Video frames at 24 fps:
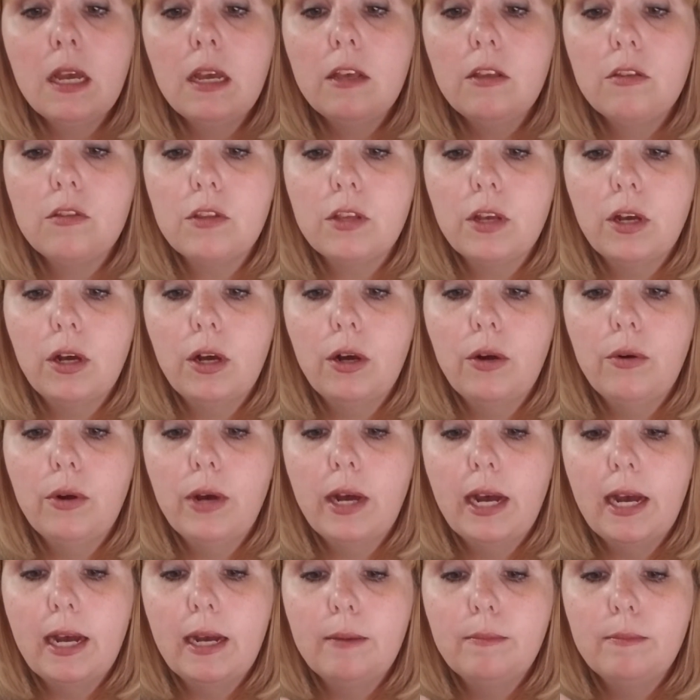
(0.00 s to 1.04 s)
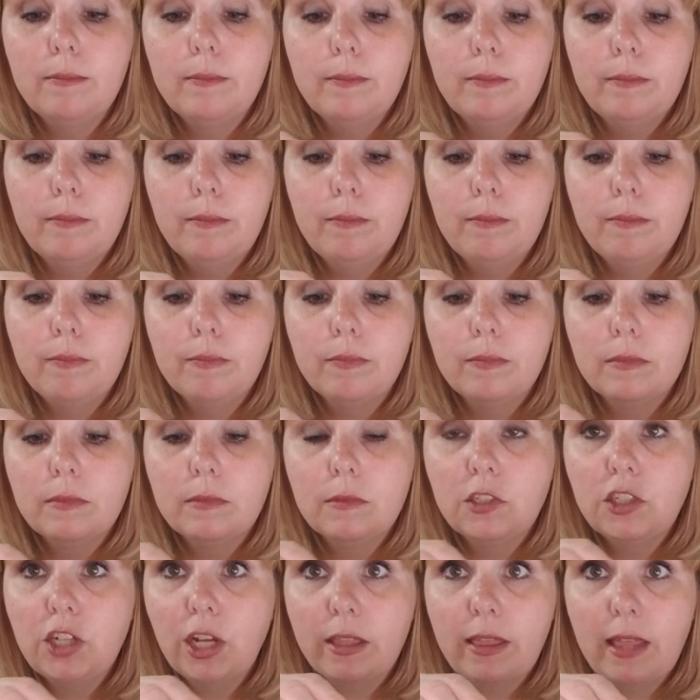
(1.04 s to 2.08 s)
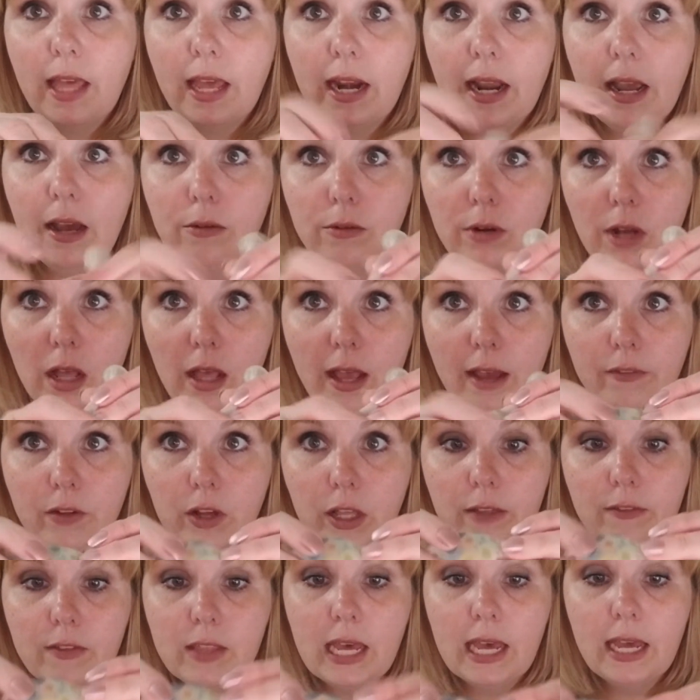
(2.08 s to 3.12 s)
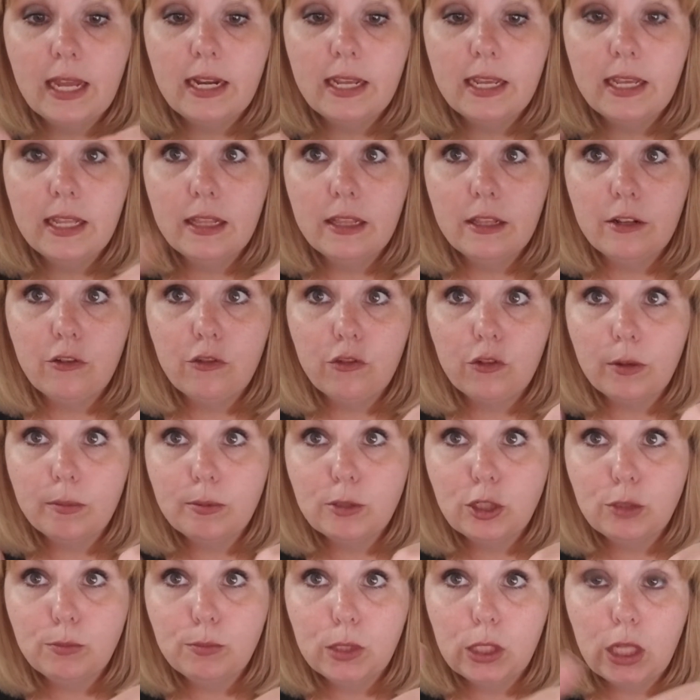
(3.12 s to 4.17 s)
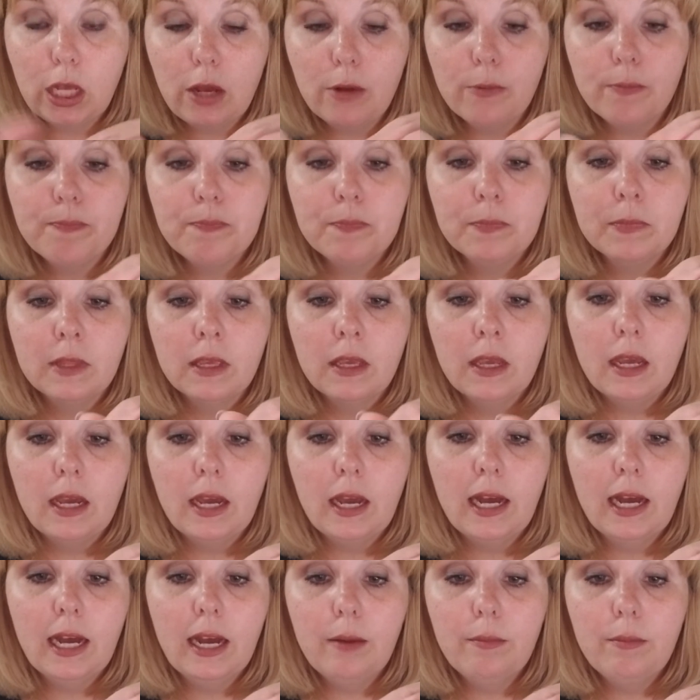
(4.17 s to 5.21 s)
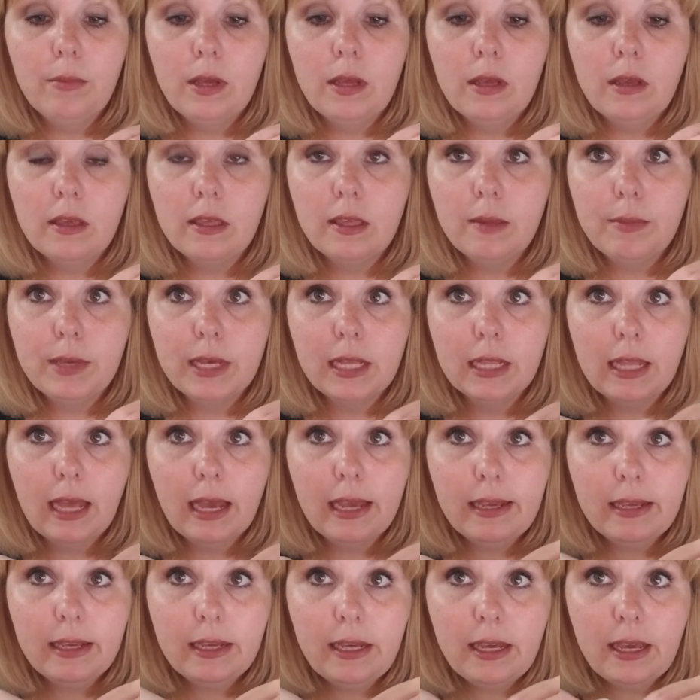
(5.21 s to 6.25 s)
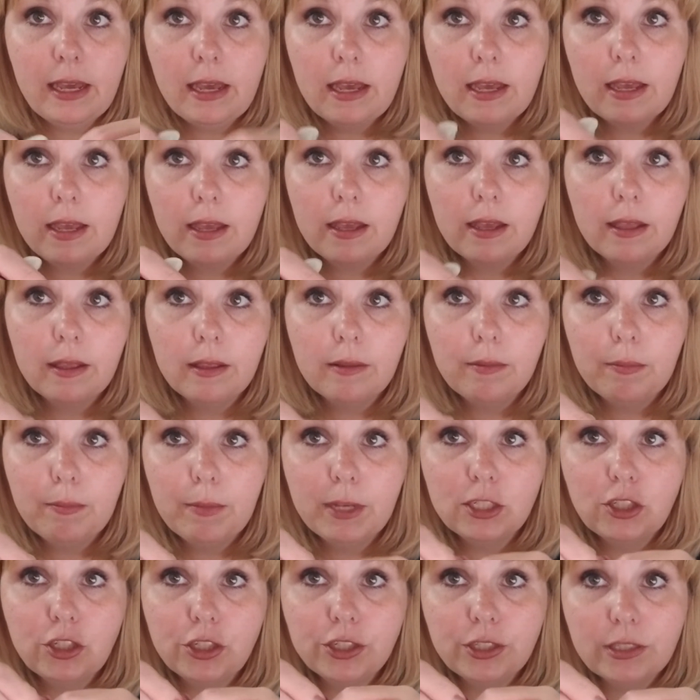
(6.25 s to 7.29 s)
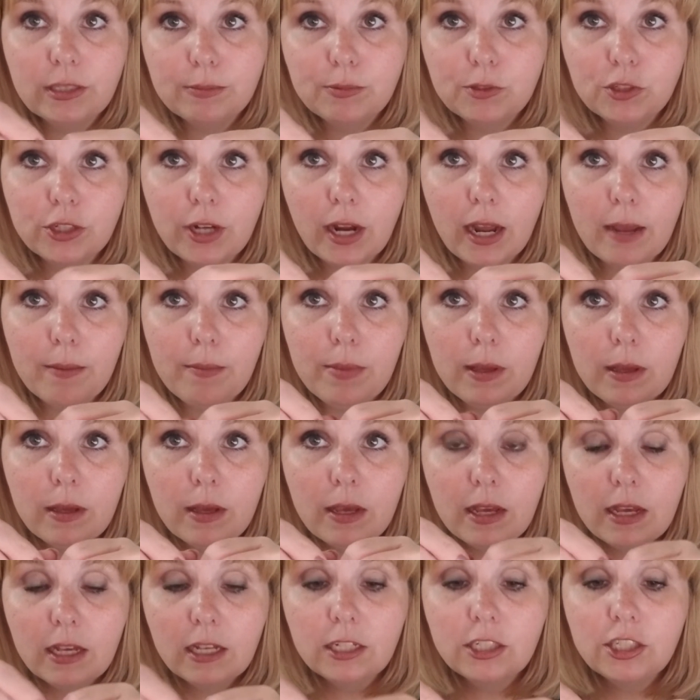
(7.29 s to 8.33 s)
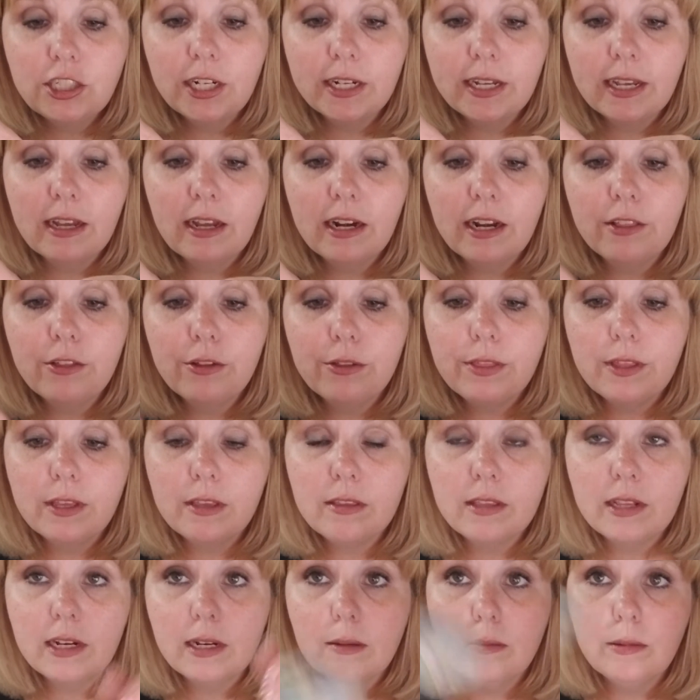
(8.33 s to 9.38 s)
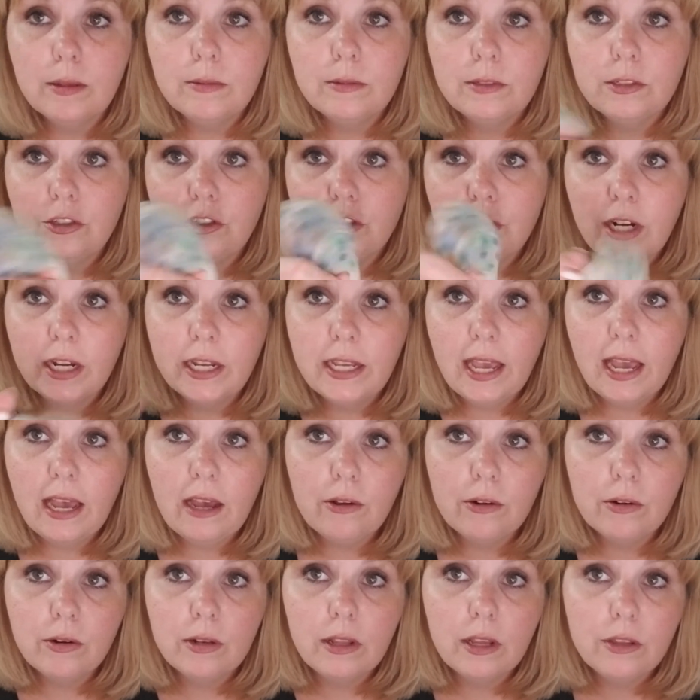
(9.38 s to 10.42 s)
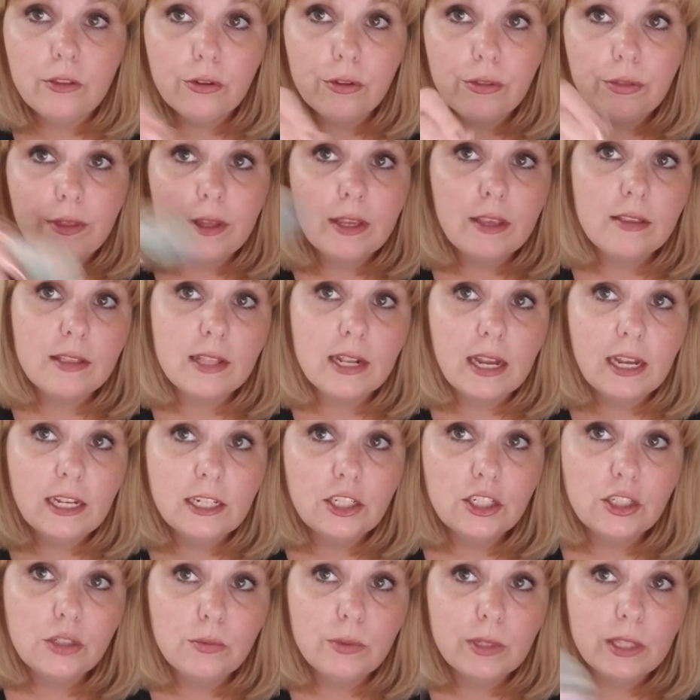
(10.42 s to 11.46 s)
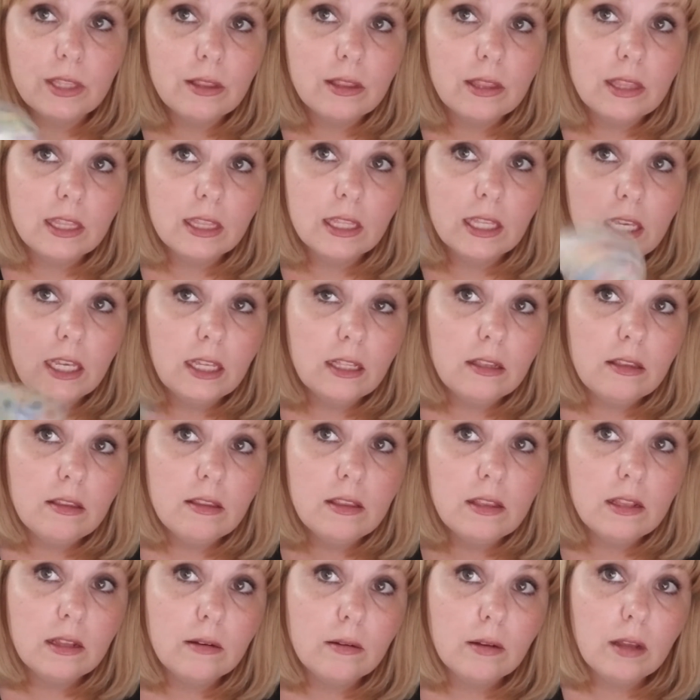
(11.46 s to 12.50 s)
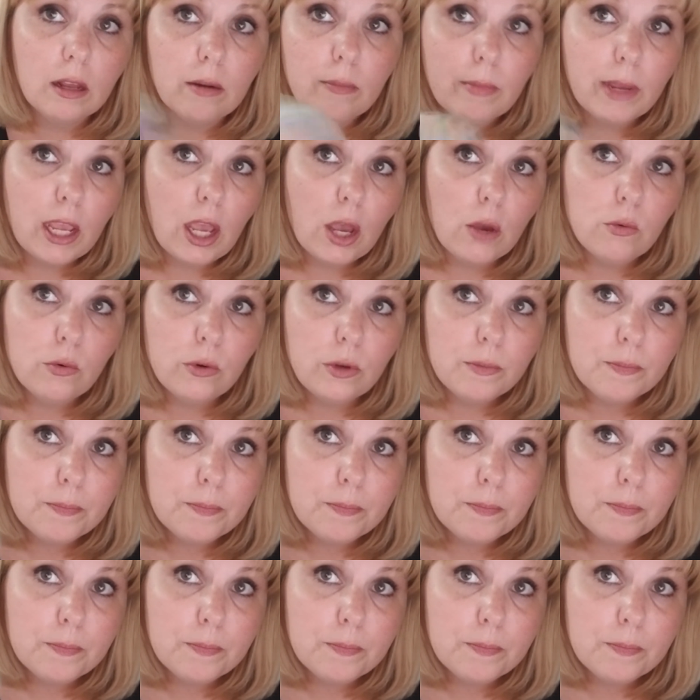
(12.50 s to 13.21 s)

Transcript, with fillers: So um, check that out. I'll have all of that in the description below. Um, give me a like. Make sure you subscribe. Check out other things that I would try out and other things that I do with kids and on my own.